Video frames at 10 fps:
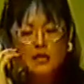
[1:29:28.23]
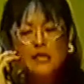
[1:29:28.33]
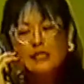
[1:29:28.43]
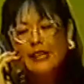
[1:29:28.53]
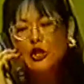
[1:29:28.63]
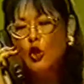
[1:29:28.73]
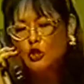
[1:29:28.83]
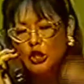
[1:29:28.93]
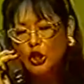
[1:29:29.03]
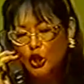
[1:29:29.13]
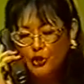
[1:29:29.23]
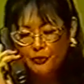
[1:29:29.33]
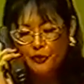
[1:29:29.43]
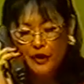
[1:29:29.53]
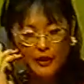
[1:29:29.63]
Sis, I know she hurt your
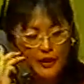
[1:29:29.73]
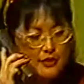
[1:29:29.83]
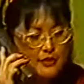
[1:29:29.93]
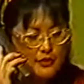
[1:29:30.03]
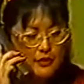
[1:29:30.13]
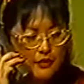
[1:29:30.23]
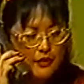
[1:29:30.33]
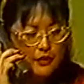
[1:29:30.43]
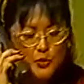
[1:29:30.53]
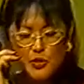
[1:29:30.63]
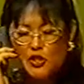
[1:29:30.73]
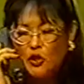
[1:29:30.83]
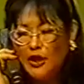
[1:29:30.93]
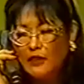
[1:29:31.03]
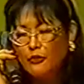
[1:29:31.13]
feelings. She was just
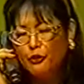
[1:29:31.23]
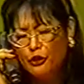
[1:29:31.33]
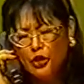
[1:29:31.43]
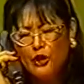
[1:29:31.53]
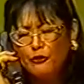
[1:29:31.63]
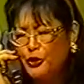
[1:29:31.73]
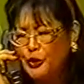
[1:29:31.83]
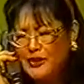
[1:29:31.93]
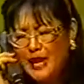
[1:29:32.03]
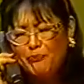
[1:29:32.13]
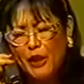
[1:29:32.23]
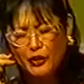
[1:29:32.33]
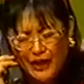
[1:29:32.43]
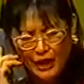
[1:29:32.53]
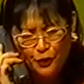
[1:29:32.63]
trying for you to take
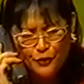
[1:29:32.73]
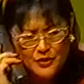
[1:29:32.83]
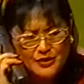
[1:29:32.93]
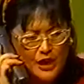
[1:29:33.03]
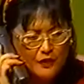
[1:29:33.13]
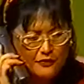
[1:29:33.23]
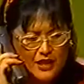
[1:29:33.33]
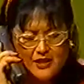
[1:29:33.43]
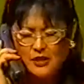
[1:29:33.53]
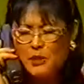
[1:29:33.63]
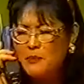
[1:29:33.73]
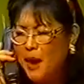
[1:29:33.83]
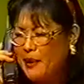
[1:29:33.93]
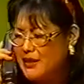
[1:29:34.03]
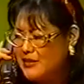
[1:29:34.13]
better care of yourself. That doesn't mean
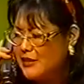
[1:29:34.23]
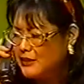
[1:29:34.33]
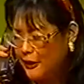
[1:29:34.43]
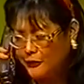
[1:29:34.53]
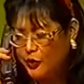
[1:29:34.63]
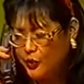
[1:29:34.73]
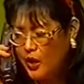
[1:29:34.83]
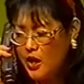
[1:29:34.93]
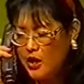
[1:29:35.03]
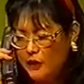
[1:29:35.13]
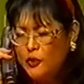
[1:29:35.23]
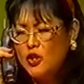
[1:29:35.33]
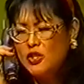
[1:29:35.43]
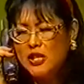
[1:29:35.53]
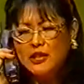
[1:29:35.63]
Mommy doesn't love you. Of
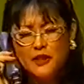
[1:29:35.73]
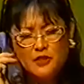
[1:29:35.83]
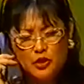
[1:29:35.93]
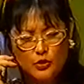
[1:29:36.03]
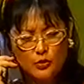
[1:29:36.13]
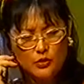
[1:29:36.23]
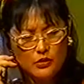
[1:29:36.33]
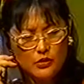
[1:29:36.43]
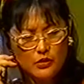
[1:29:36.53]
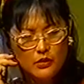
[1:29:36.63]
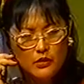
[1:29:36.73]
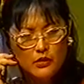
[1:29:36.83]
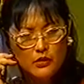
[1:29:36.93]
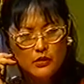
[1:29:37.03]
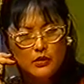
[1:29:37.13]
course she loves you.
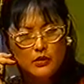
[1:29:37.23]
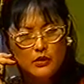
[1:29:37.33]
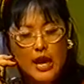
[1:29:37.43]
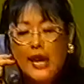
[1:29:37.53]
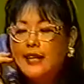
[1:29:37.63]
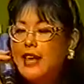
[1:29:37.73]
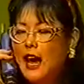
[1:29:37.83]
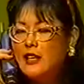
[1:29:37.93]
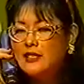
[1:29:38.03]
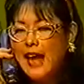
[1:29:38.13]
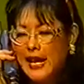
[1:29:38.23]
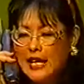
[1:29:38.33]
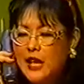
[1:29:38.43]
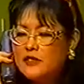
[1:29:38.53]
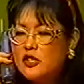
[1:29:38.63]
He does.
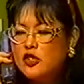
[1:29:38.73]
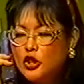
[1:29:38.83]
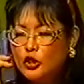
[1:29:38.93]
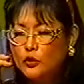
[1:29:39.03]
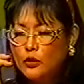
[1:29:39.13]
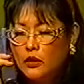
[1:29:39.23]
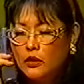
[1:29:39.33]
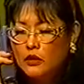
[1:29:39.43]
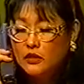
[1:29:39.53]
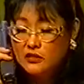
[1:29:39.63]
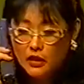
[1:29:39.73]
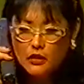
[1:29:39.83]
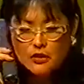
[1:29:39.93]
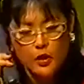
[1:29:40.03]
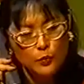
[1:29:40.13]
Daddy loves us too. Well,
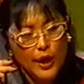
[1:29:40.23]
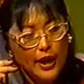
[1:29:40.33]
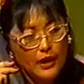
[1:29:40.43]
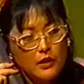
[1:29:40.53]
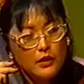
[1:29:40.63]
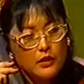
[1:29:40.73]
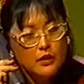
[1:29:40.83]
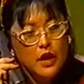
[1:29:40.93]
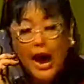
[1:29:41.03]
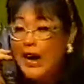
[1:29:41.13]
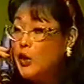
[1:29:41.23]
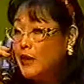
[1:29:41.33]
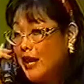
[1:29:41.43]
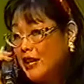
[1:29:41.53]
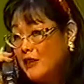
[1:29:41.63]
in his own way. I know
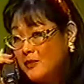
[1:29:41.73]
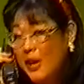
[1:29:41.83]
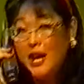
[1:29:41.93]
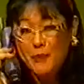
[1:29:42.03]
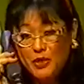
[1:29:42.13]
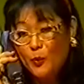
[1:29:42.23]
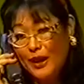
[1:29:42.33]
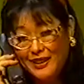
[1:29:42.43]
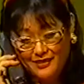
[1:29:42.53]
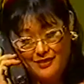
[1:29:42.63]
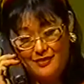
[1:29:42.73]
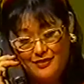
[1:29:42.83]
Daddy loves me. I'm in the will.